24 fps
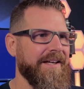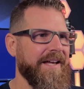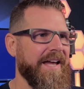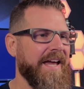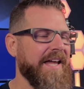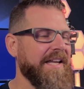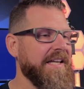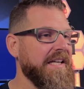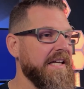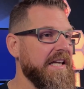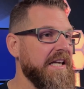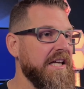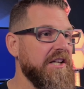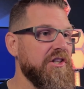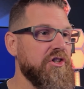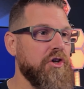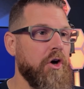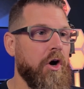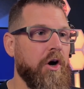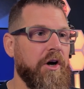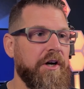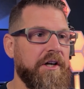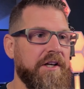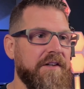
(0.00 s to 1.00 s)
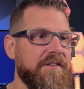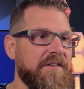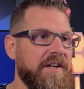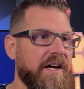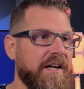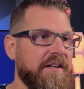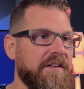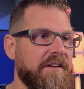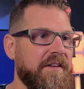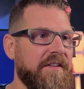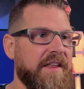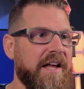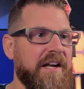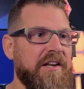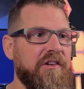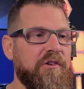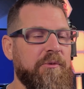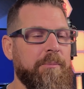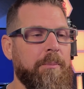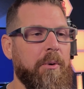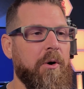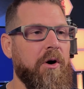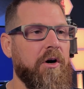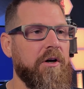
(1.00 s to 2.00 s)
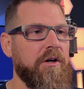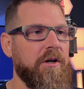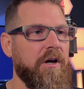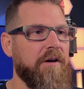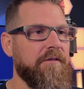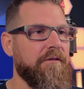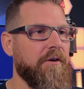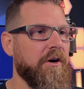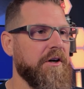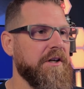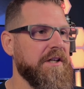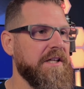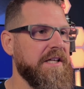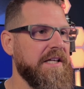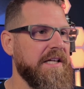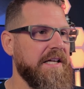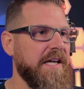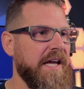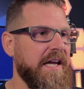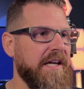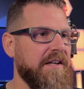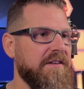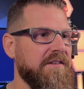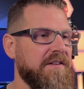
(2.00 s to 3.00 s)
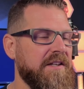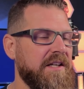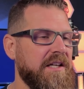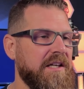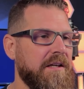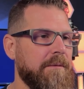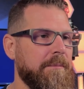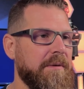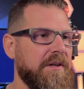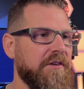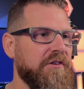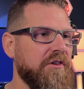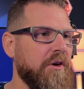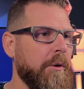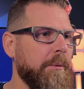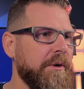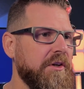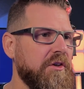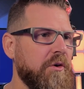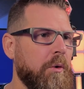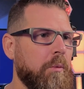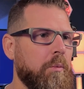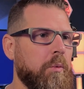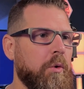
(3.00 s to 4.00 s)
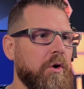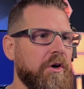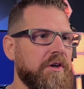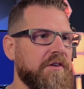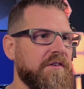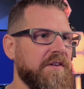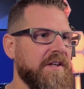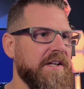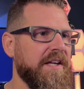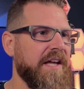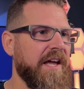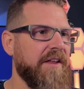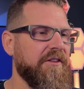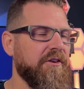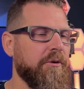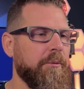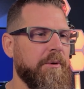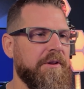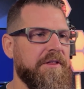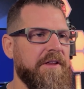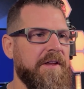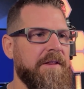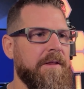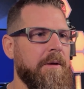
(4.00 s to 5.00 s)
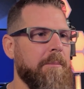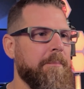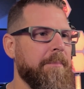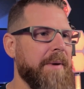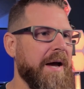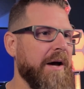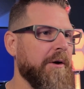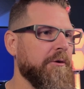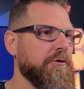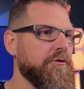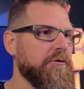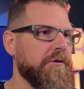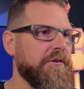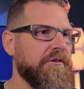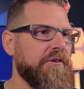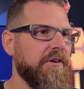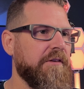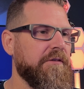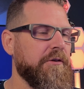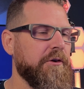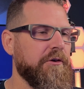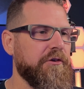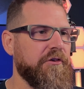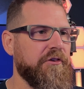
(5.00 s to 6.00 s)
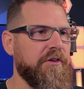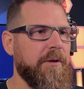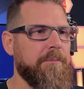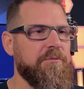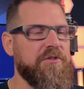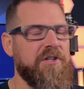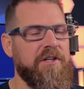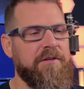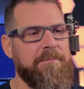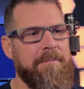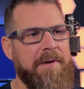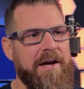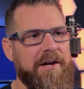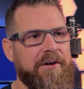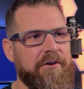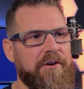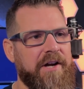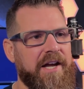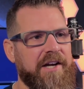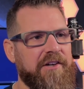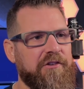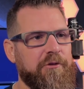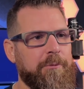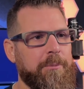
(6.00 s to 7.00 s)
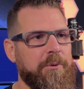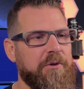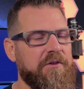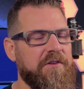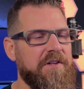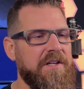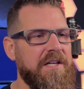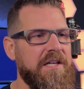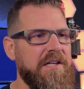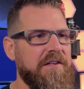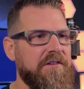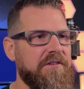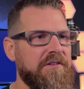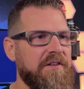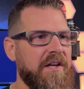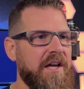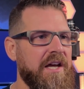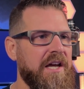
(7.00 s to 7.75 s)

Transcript: And each architect that is part of our EA team is going to work together within the boundaries of their subject matter expertise